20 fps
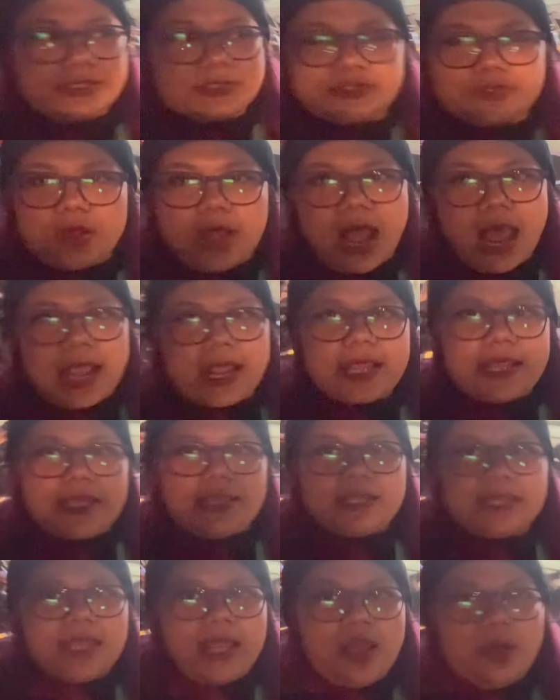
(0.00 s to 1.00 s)
So
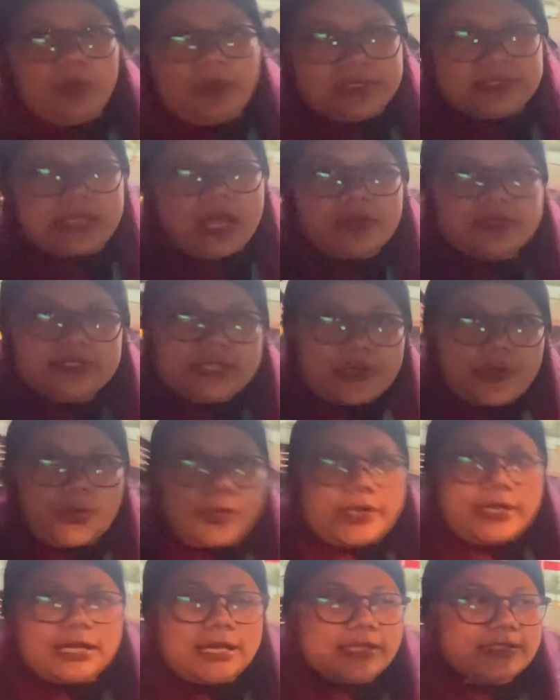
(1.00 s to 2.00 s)
I was outside
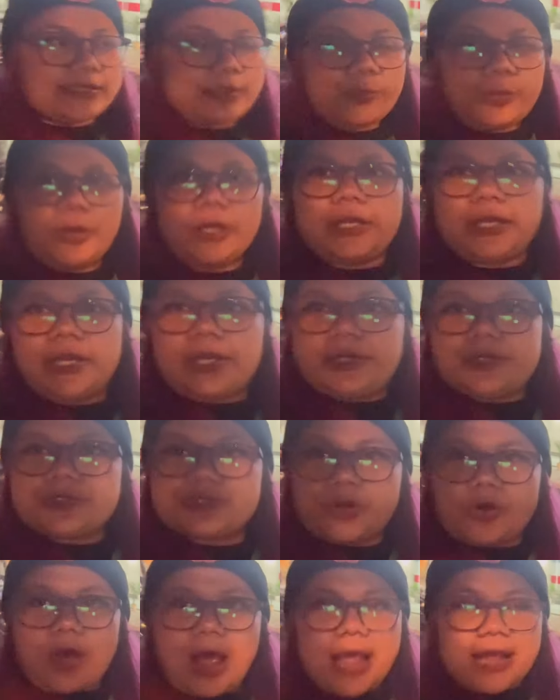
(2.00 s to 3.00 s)
already and somewhere near.
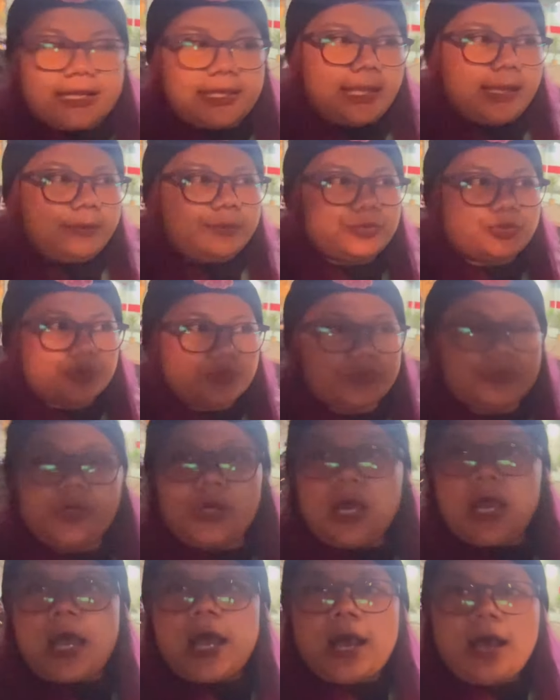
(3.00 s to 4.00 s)
So I
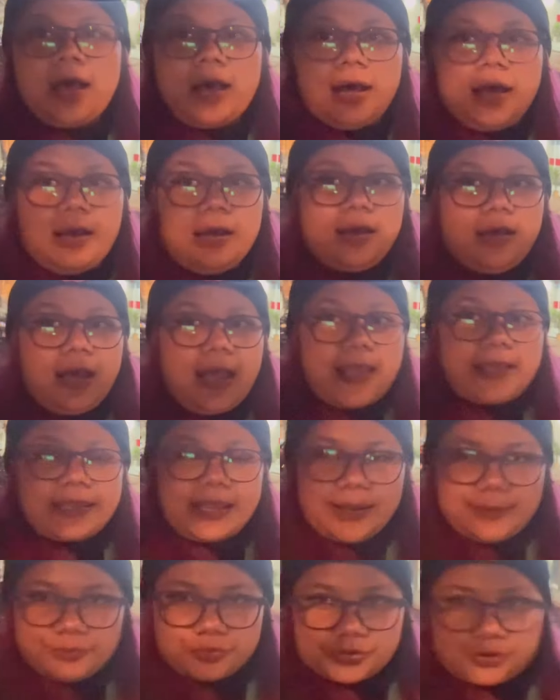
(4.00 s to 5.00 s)

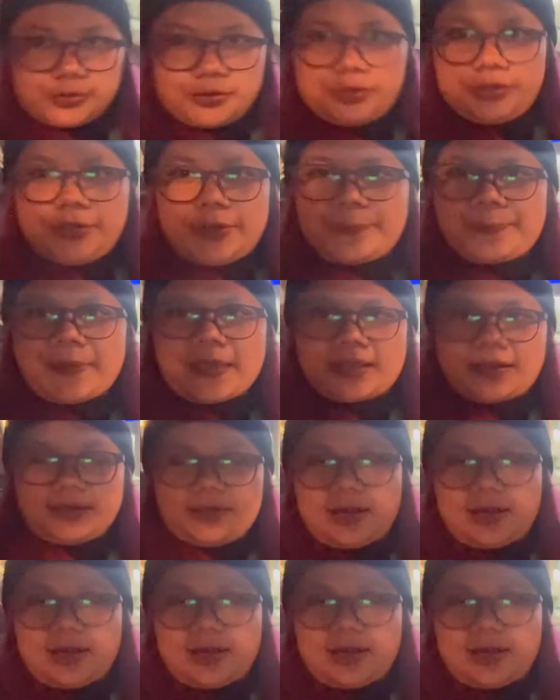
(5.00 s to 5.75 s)
came to pick her